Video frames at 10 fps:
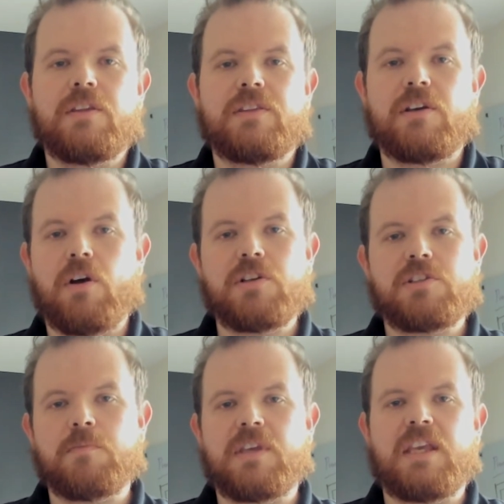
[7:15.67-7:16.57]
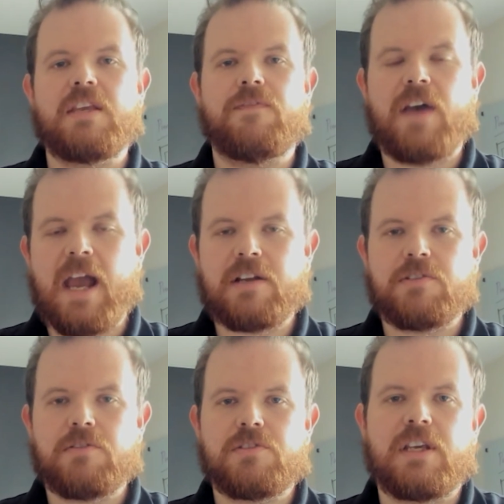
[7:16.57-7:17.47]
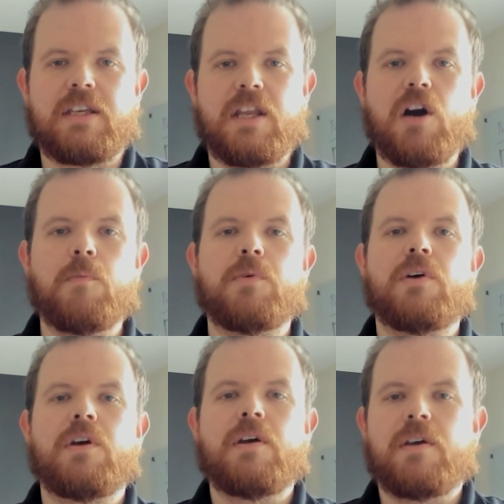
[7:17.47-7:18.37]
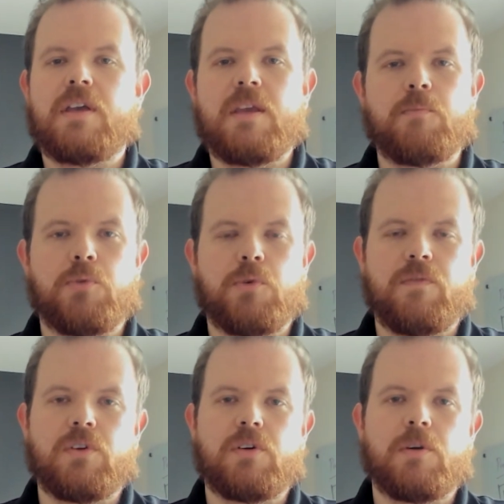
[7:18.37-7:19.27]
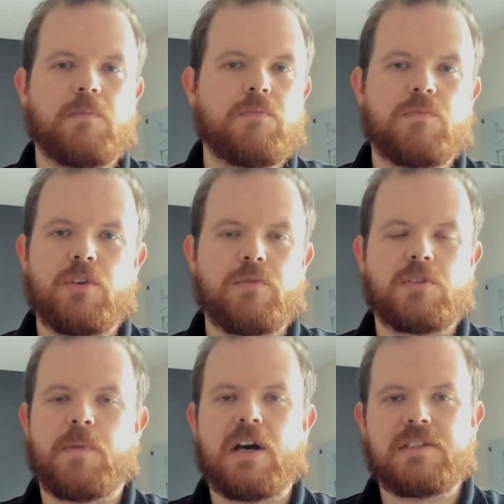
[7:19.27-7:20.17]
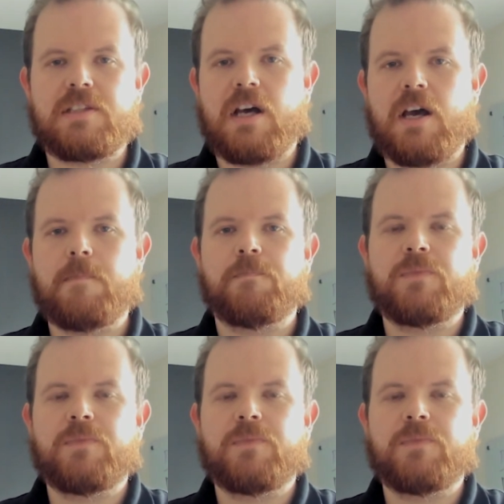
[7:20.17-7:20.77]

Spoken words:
there are some key factors that can help improve your response time.